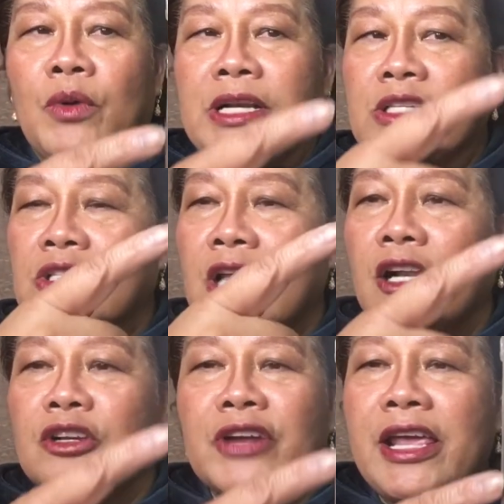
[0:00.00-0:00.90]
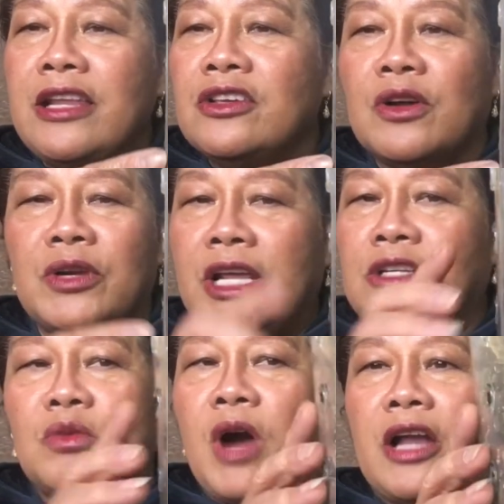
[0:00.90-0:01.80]
When it's still green, you don't need
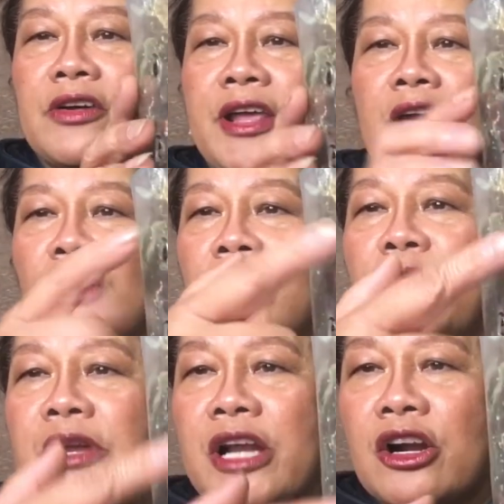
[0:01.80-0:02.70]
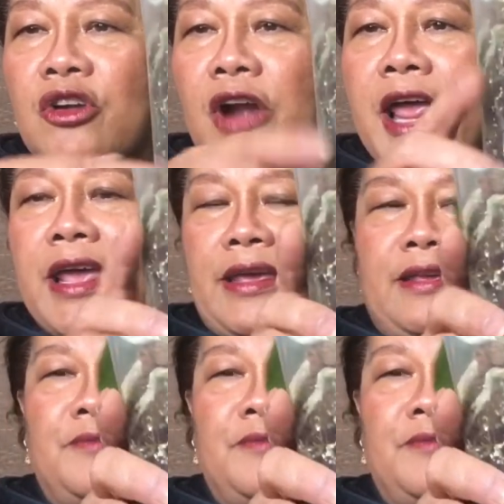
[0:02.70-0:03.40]
to water it. Only when they're gray.